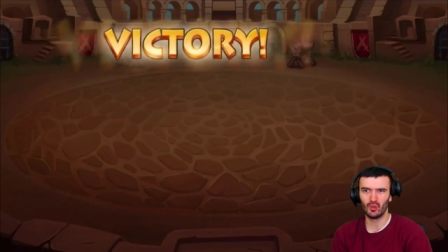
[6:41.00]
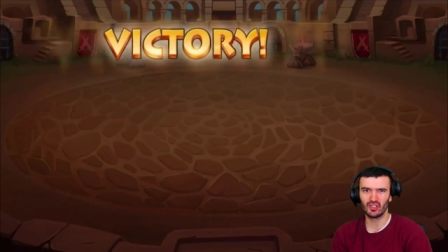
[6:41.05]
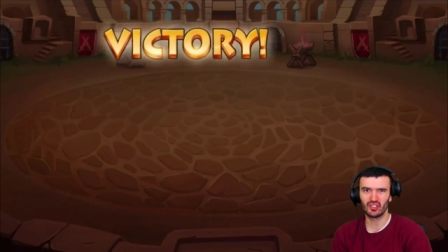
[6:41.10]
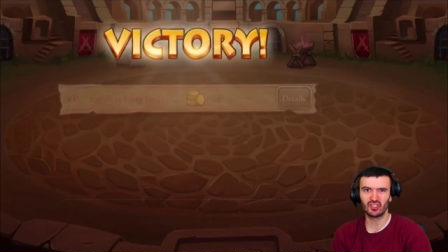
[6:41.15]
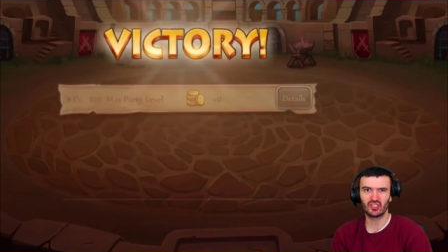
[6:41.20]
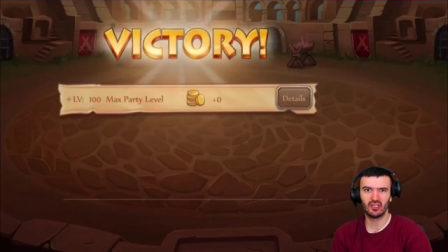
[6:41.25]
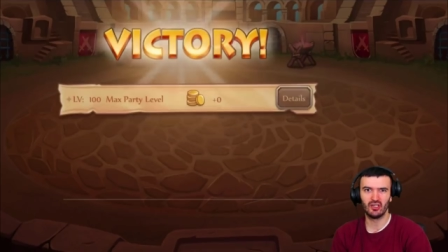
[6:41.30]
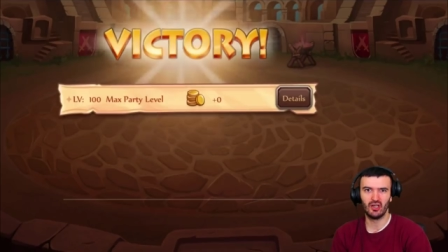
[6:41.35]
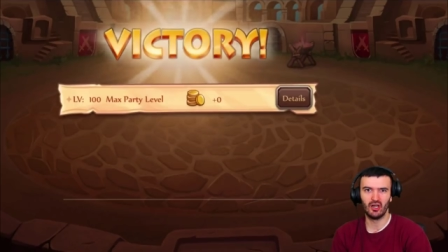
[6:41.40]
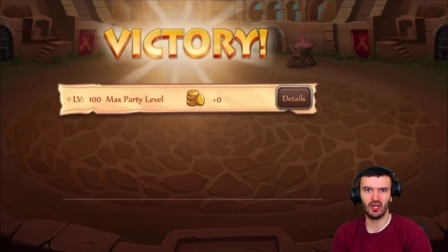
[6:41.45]

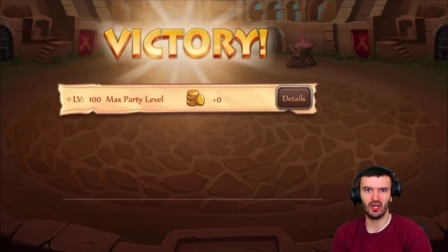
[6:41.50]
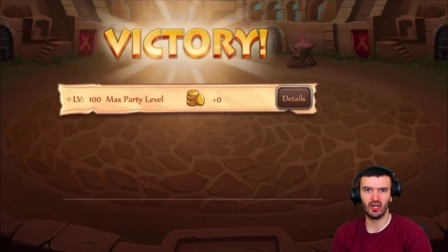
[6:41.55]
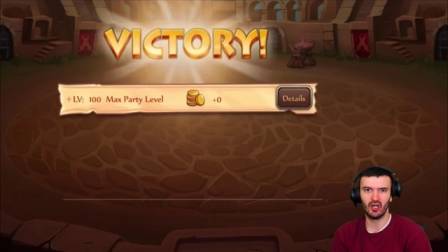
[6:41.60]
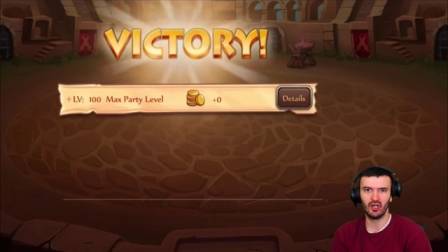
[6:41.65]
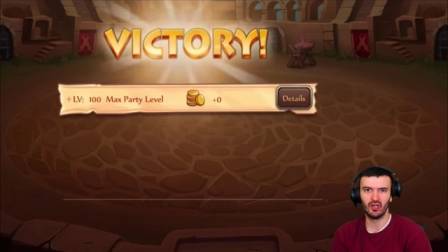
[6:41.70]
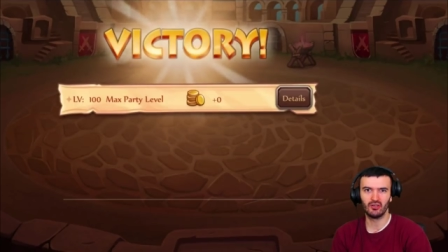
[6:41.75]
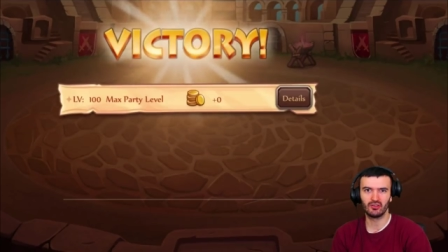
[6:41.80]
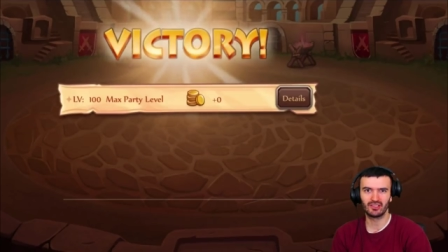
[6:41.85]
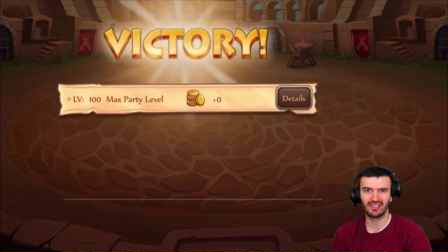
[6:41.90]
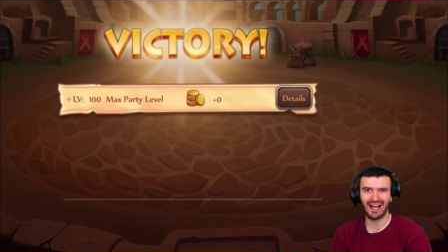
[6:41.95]
was
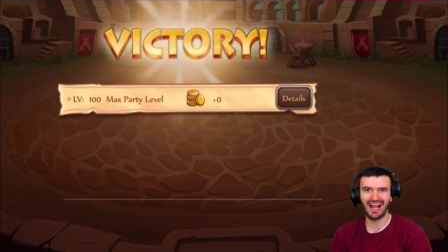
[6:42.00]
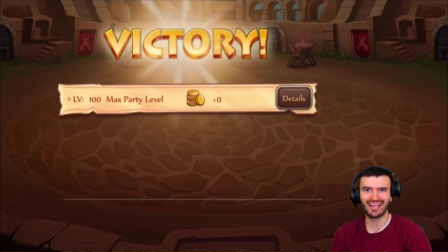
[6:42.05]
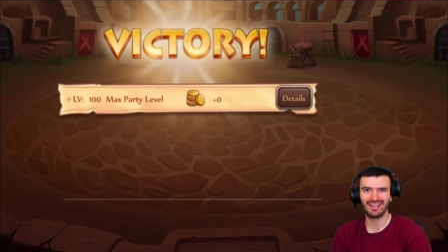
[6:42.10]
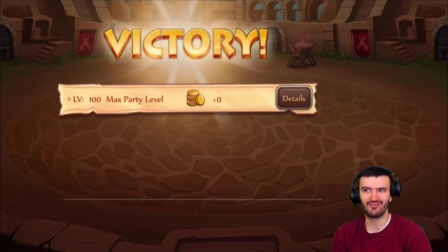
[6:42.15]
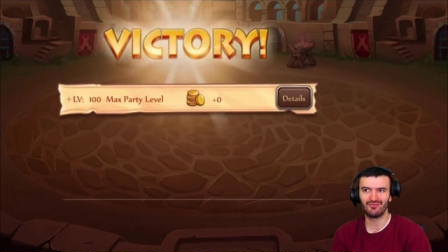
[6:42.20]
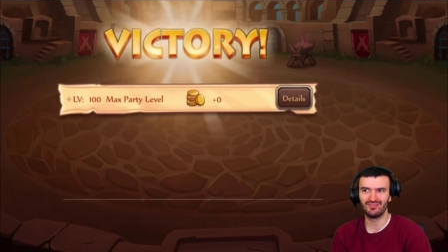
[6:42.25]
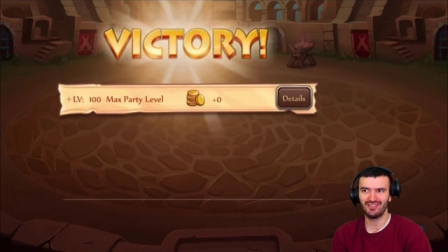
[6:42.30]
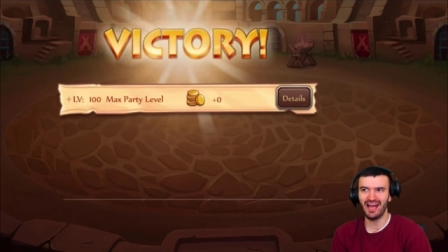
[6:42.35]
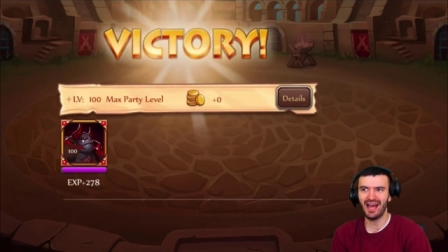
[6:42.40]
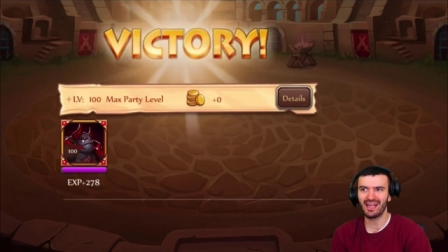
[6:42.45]
uh, kind
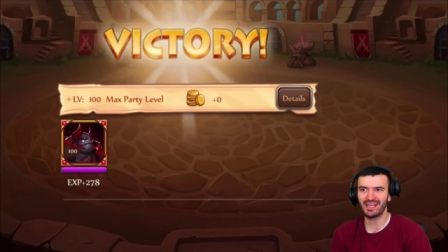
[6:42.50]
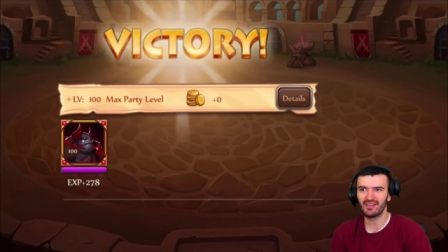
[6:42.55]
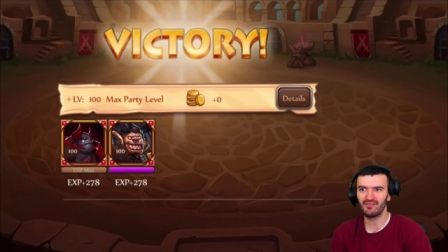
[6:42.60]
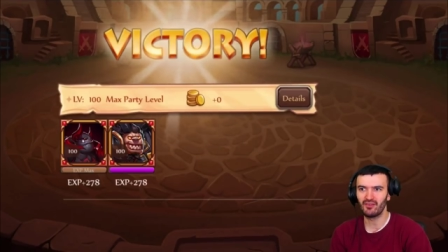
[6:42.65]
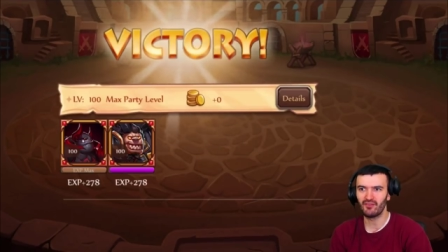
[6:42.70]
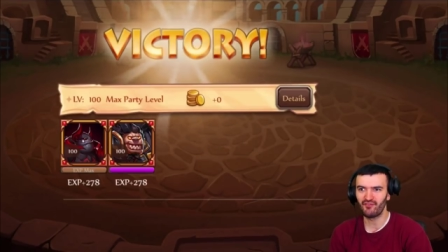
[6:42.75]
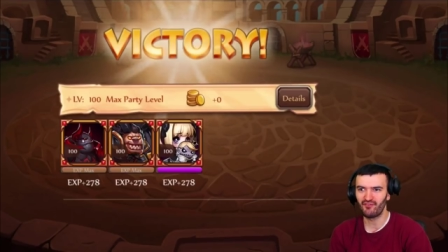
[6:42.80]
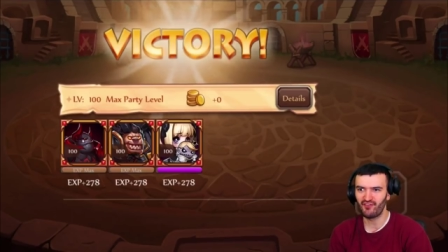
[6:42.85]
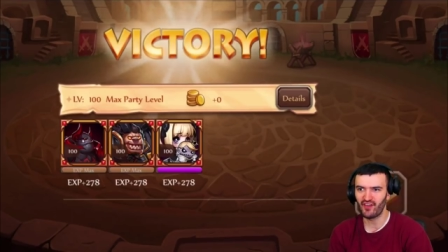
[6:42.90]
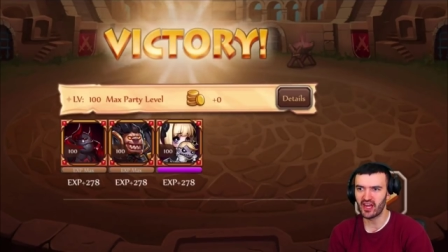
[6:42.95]
of not
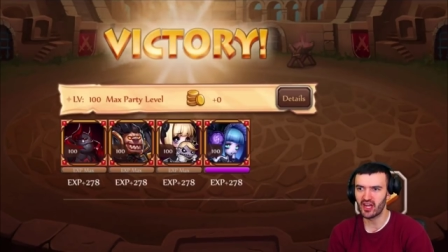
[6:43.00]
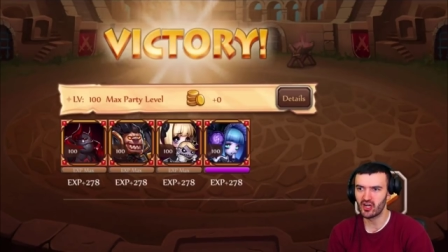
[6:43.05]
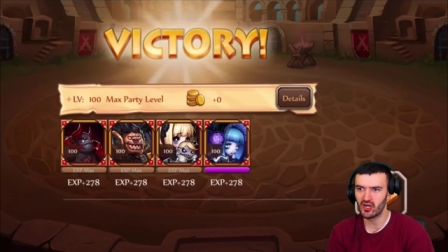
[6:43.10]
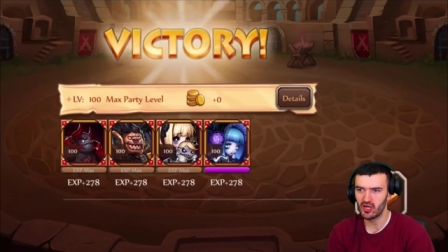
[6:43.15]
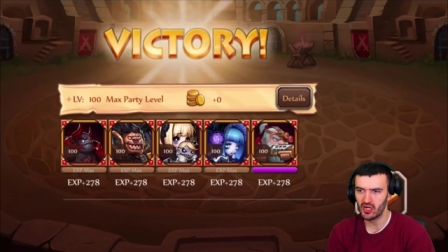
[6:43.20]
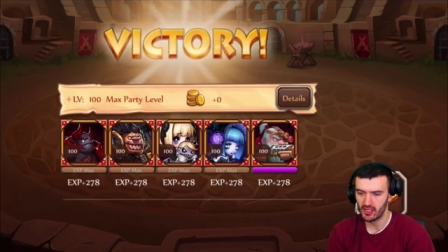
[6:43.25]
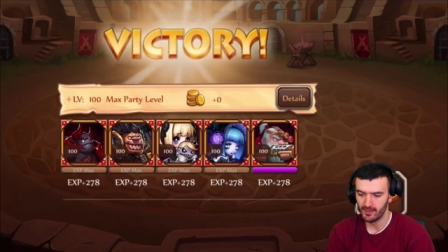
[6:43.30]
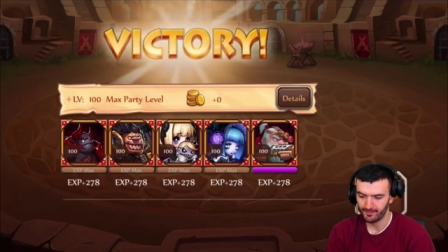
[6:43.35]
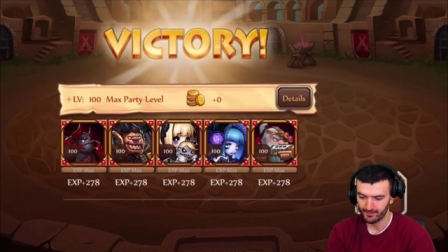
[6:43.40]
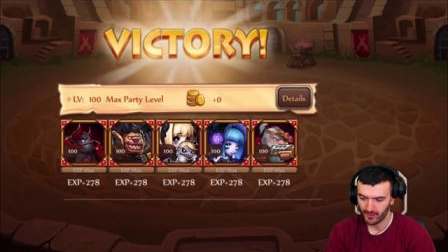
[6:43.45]
even
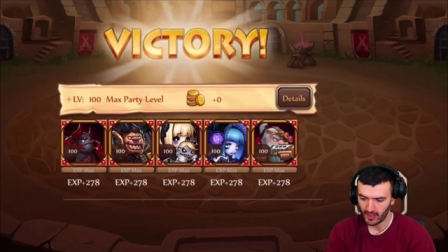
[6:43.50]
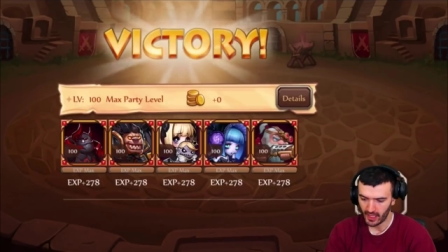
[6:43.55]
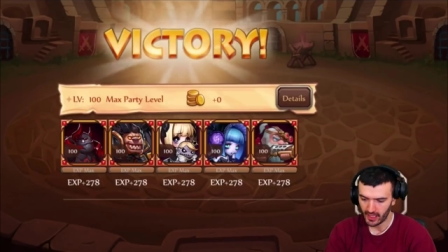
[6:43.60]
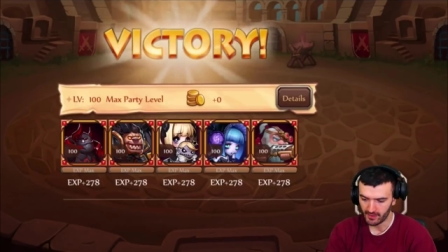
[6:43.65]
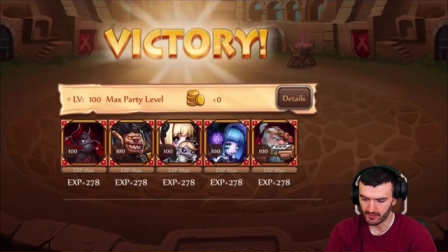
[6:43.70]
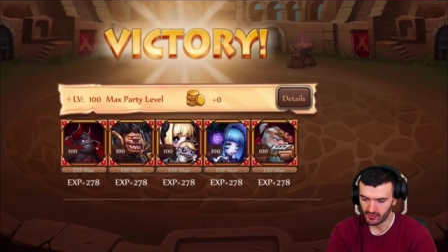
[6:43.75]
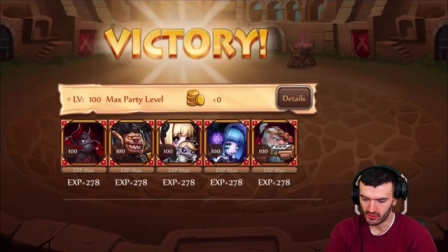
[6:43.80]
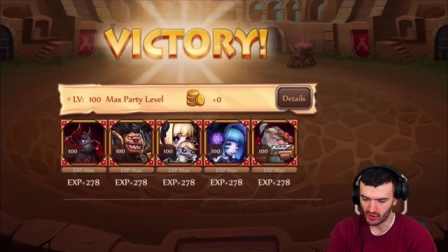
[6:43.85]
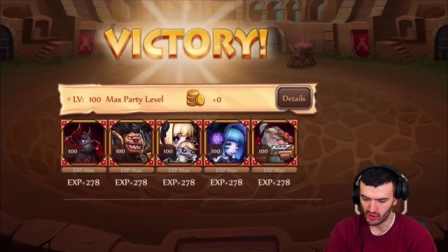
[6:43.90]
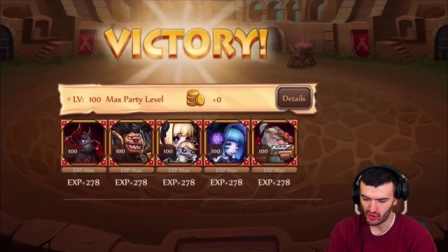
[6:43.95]
fair.
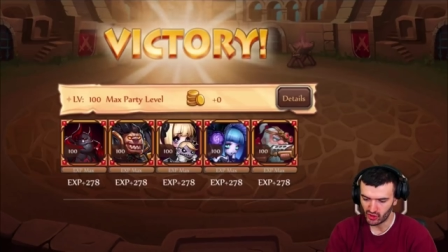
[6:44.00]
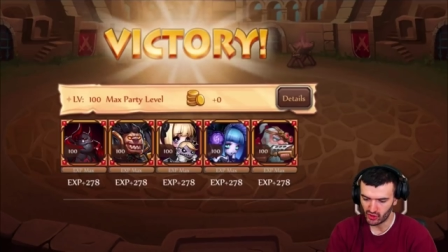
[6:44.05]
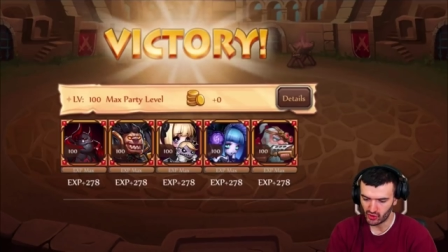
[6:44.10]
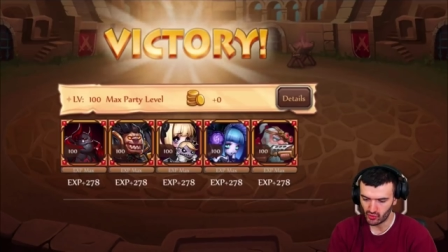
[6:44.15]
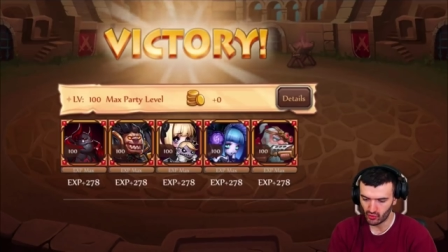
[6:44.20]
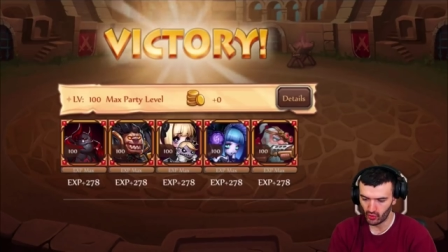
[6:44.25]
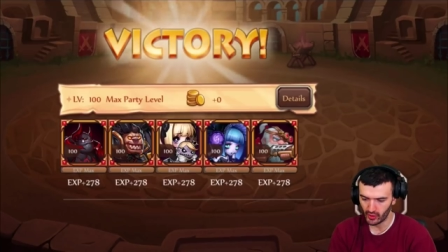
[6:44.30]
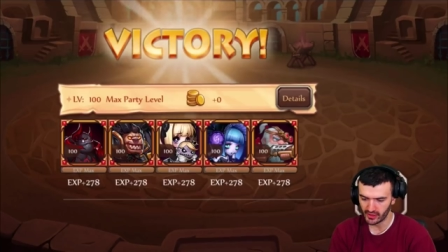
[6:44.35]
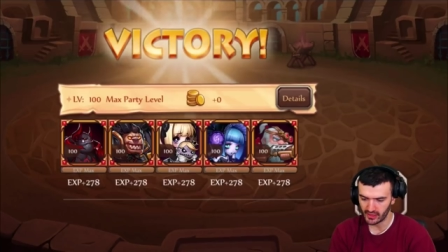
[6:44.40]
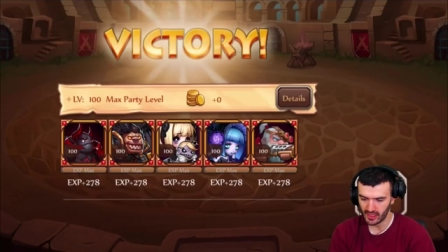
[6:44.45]
I
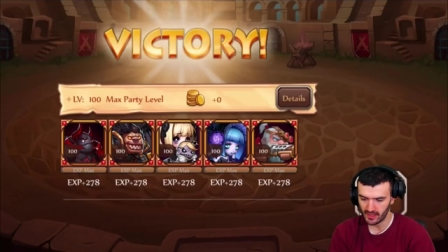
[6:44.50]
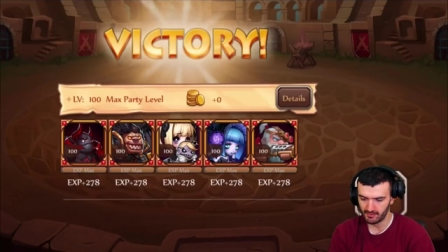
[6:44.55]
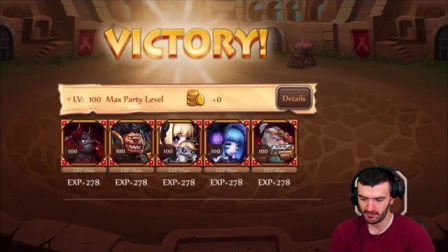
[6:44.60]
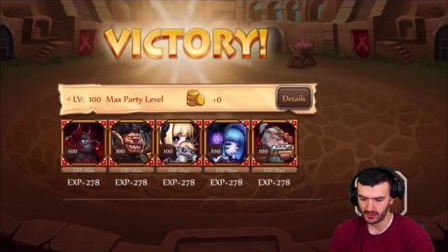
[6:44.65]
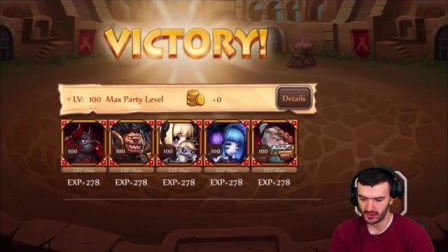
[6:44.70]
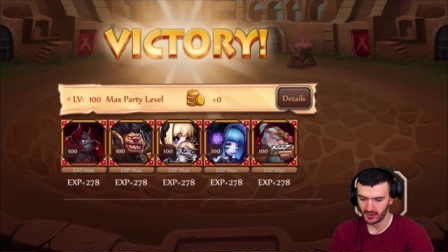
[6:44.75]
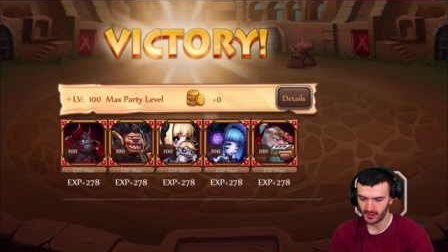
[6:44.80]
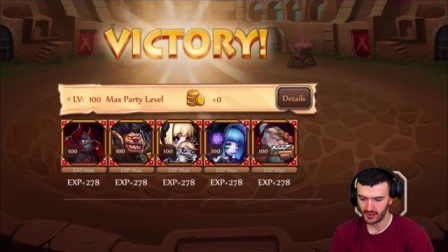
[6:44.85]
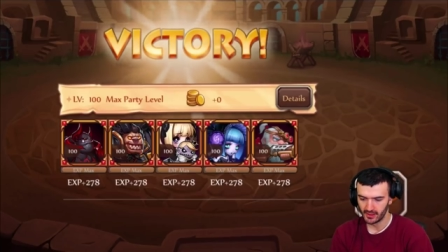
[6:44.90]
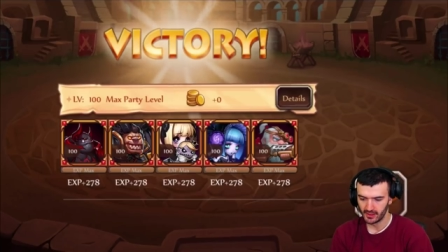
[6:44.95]
destroyed them.